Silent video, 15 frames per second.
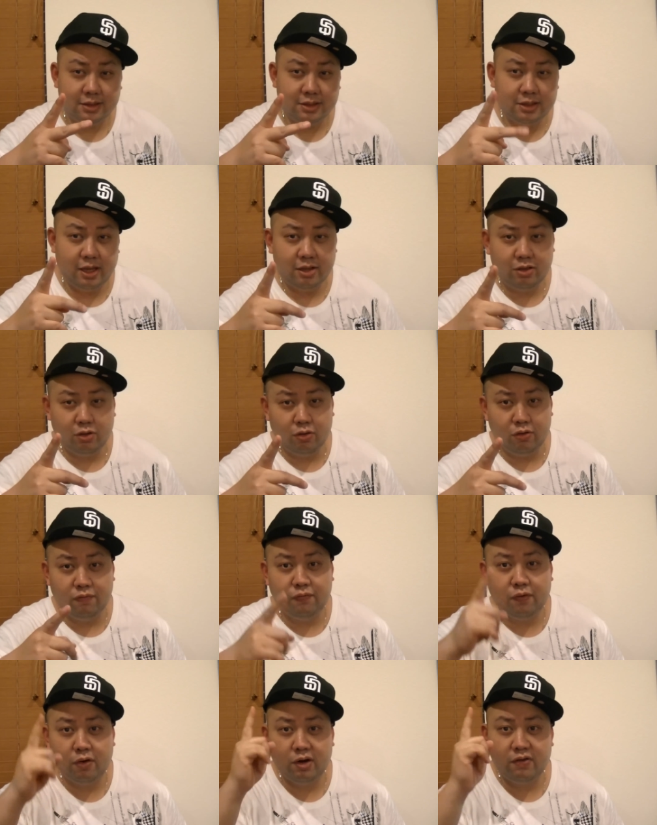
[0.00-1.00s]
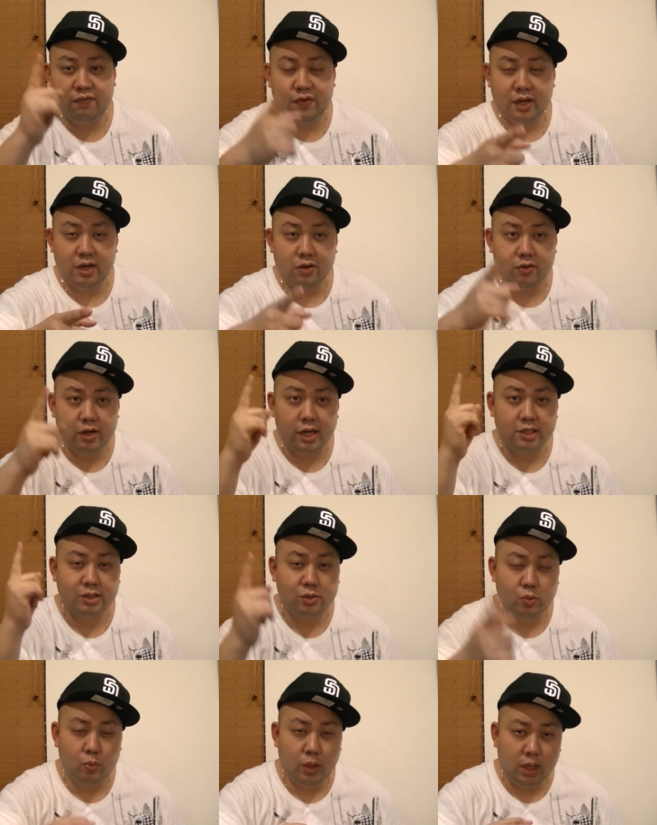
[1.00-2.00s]
Stay tuned for the video
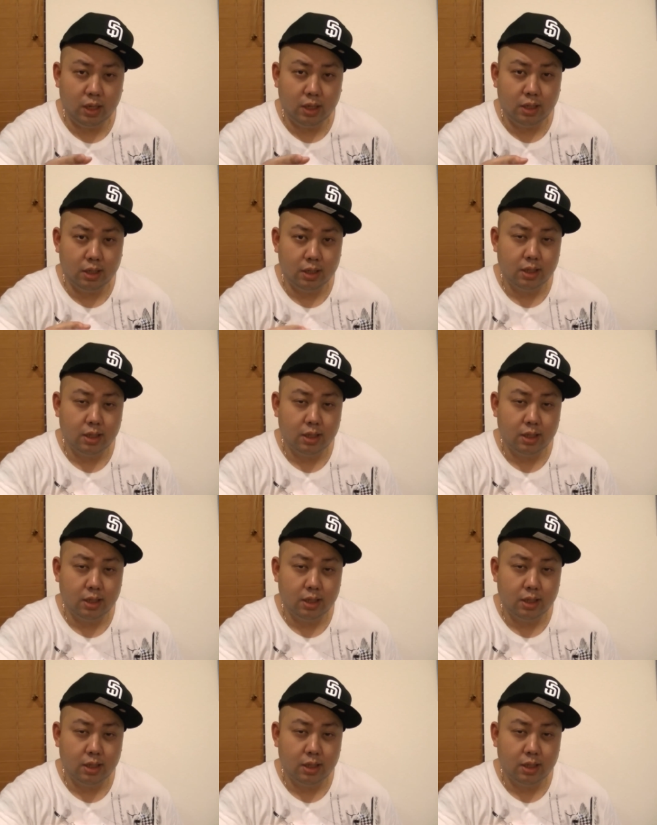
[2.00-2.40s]
next week.